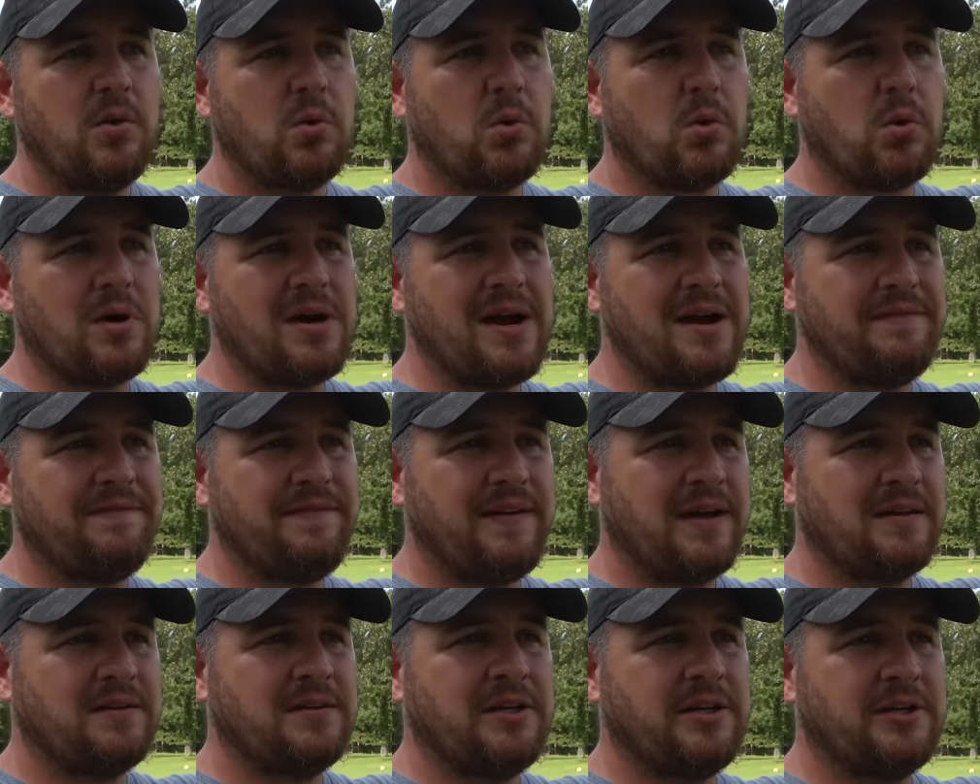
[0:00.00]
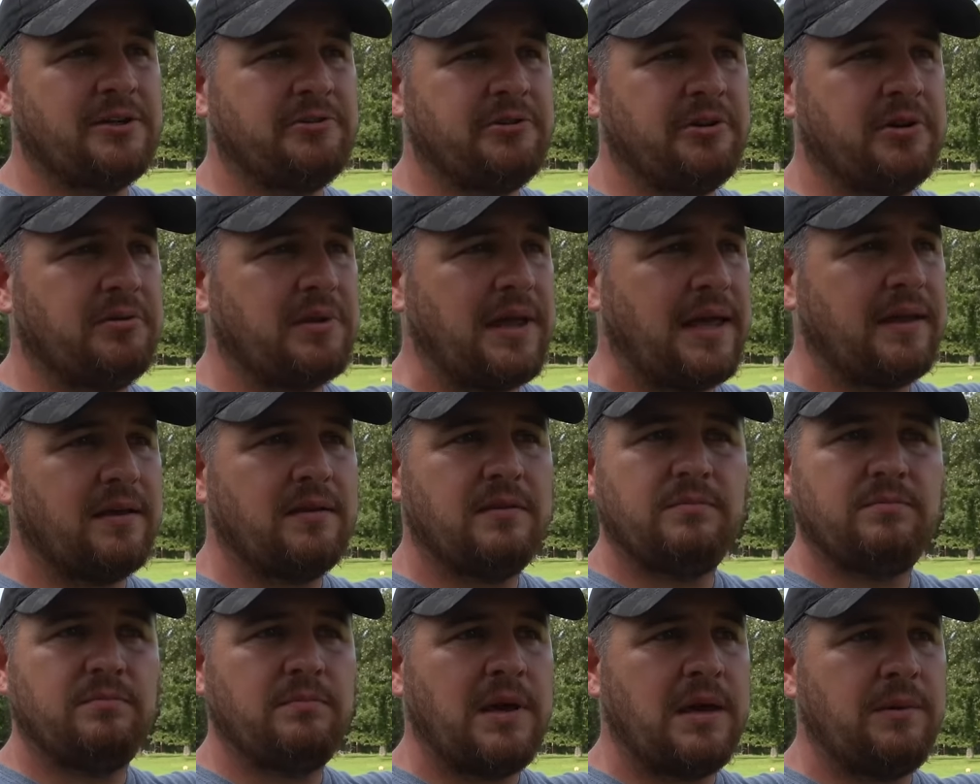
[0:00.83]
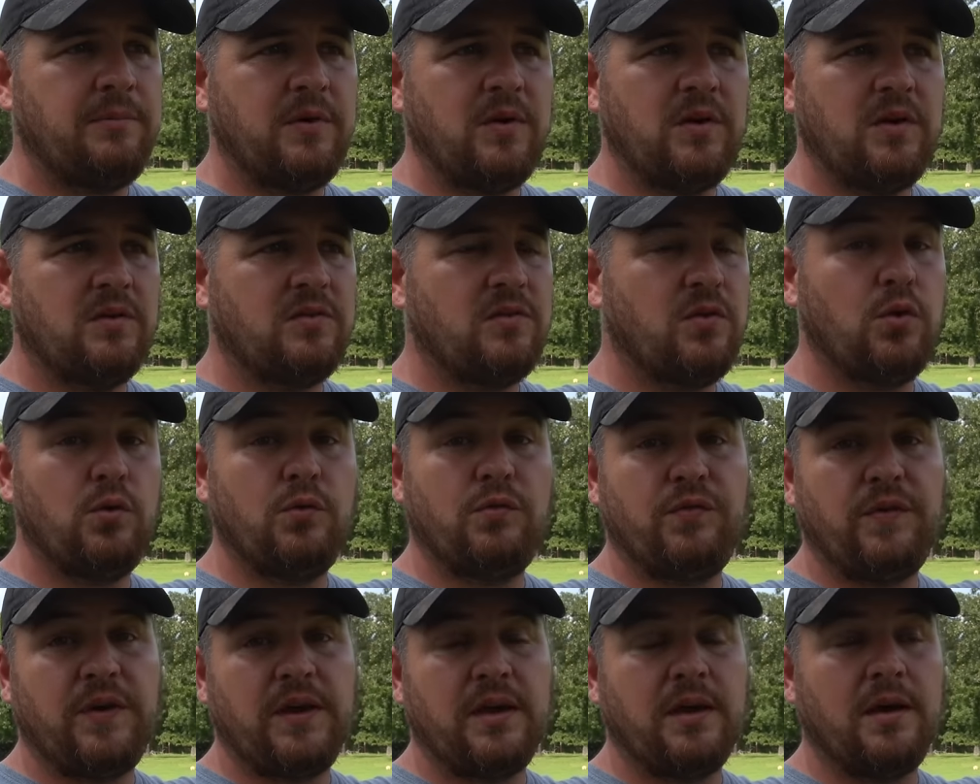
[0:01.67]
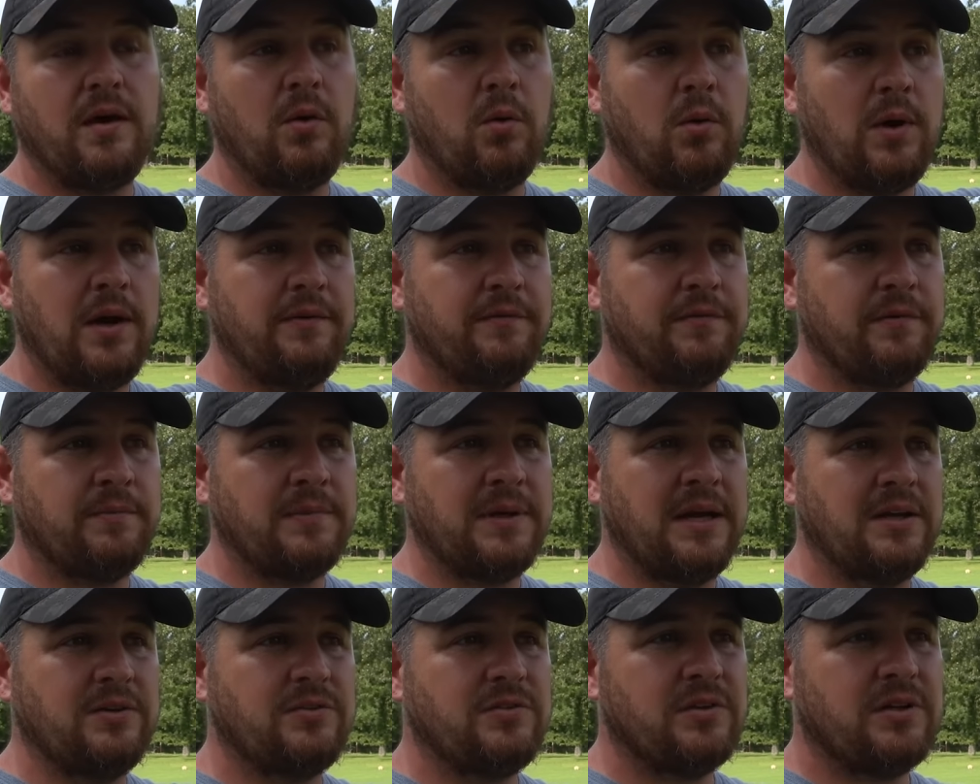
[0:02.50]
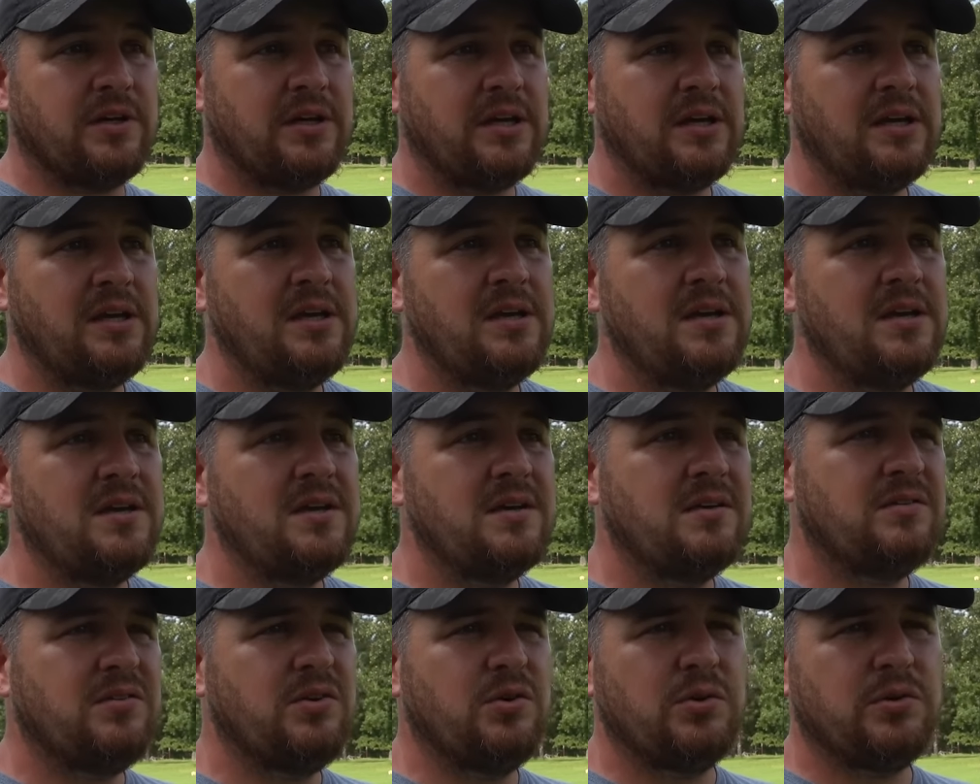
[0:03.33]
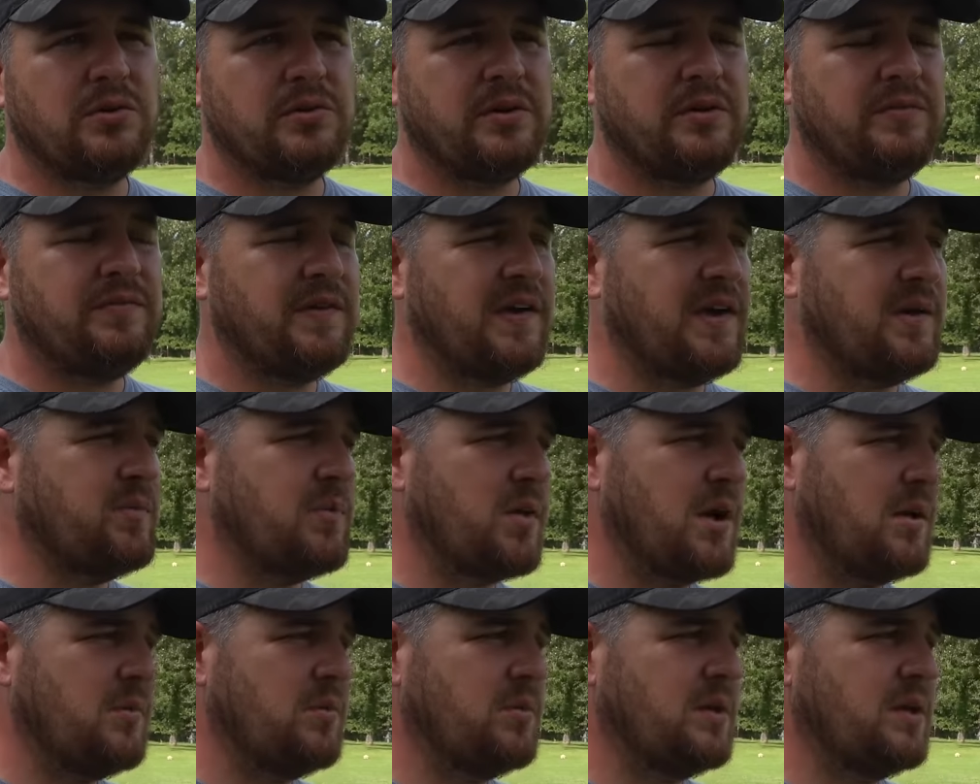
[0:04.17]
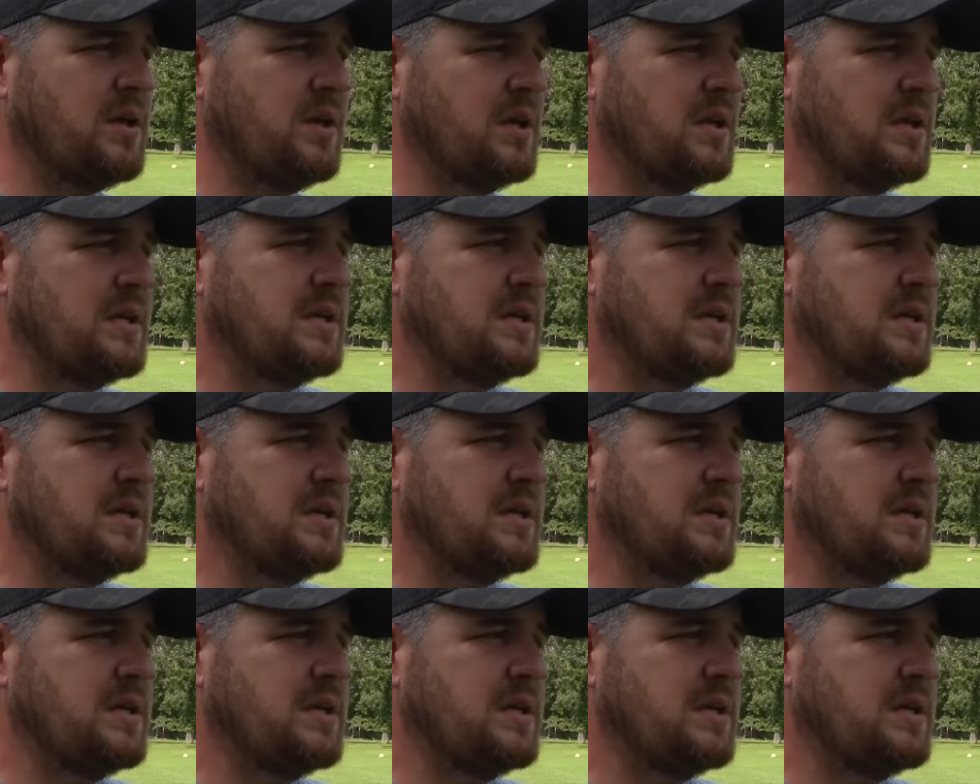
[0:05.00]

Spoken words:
where I found Henry, like maybe 2 feet away from that tree, 2 or 3 feet probably.